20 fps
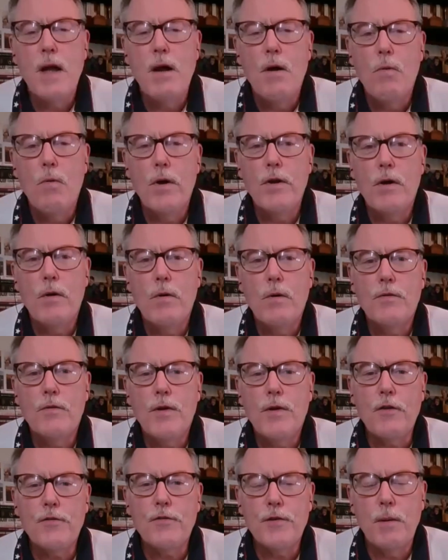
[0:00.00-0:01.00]
when you
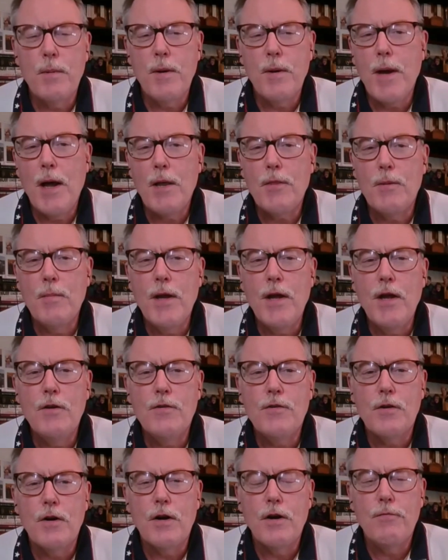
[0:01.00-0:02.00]
tell us a little bit about the
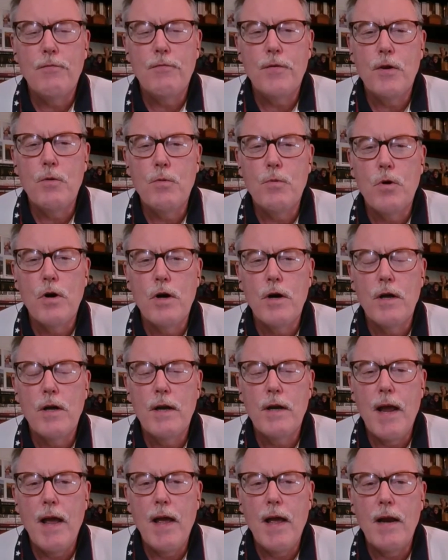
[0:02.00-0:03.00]
major, if you would,
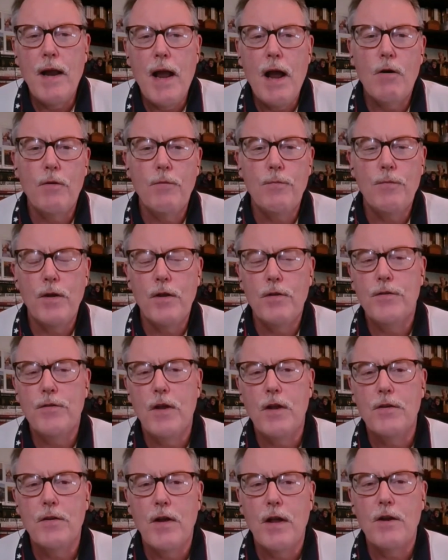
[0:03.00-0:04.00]
and how it fits
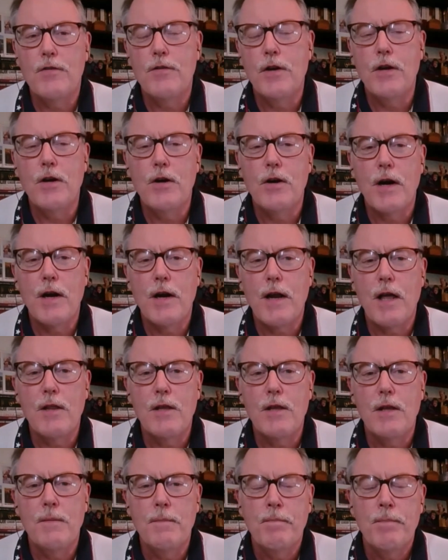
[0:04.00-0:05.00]
into engineering and
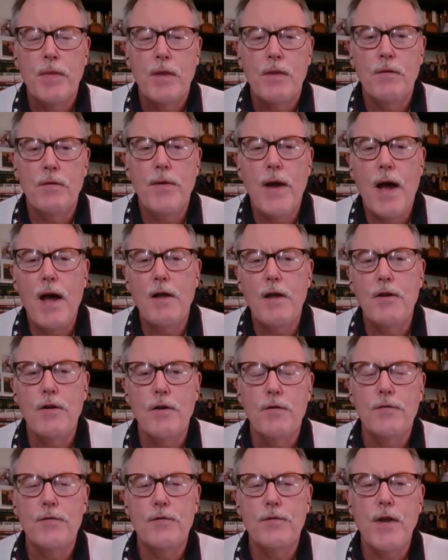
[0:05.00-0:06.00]
the, the value
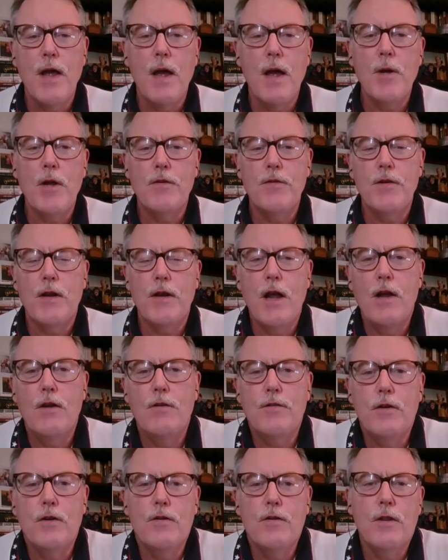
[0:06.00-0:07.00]
of STEM
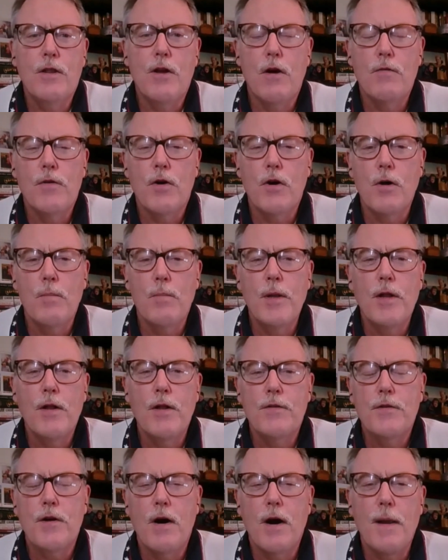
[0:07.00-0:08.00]
education to the overall
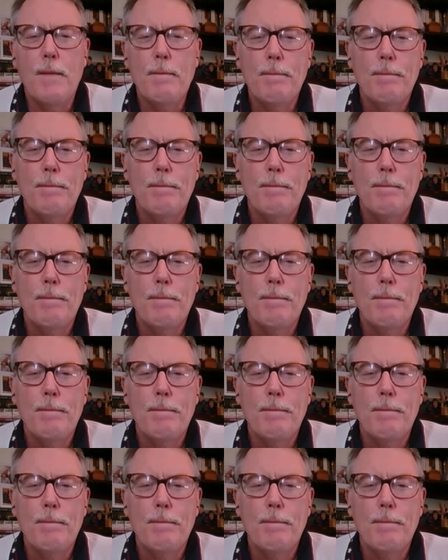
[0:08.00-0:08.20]
military.